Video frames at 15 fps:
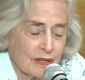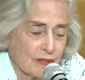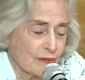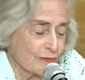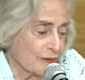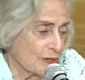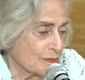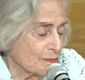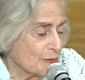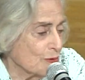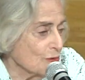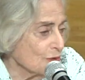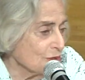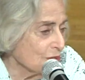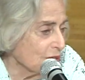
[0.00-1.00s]
The front
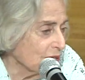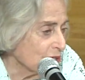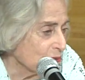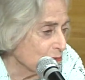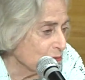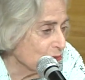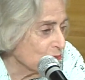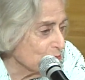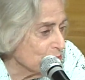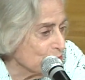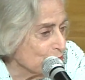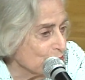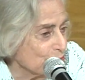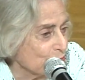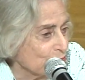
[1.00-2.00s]
porch had to be
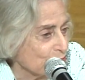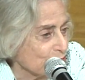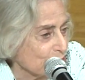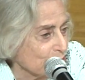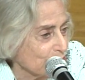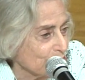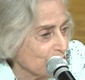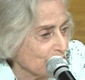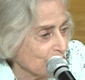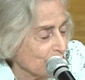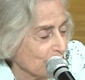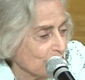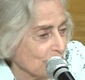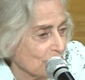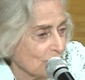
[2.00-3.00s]
removed.
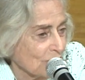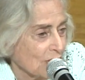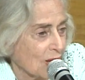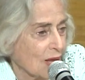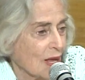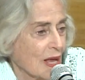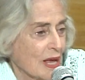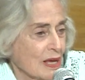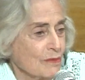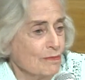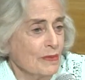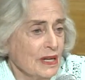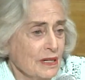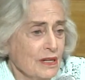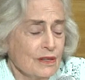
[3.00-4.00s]
And
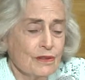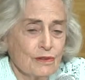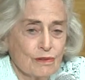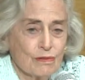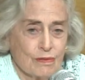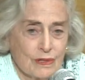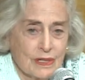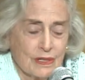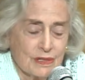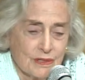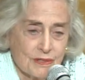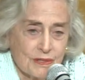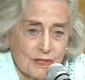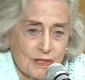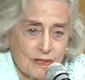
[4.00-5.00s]
many of the
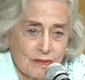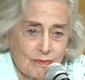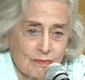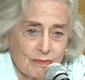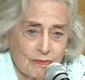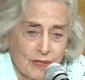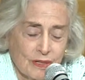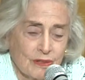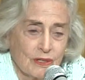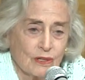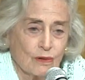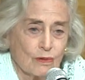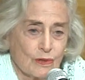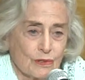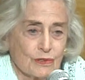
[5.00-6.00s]
trees in
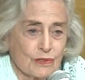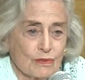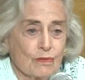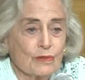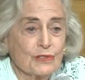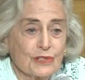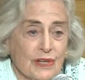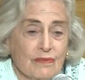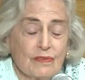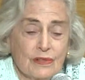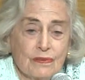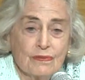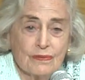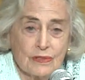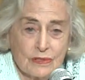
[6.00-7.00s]
the orchard were
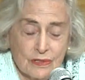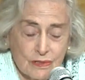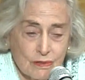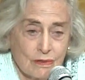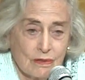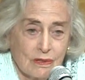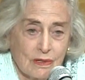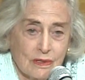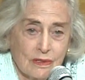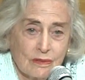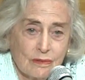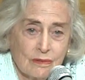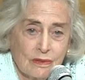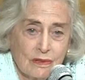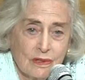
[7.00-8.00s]
70 feet tall,
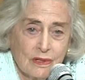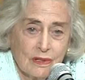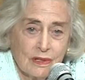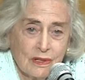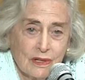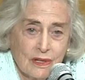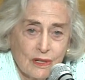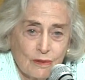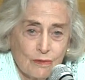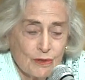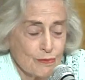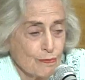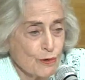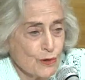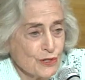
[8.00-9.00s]

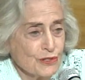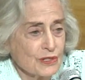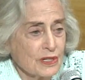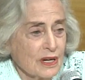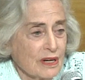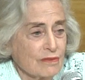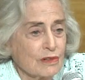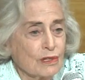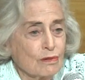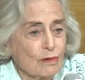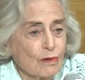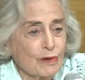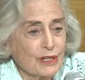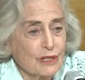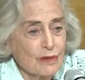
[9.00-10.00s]
with poison ivy
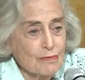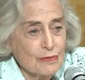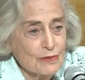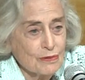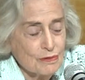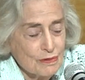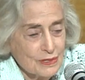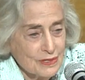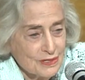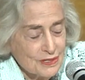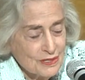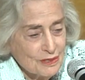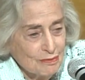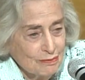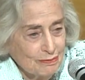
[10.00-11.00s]
growing up the
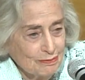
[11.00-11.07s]
trees.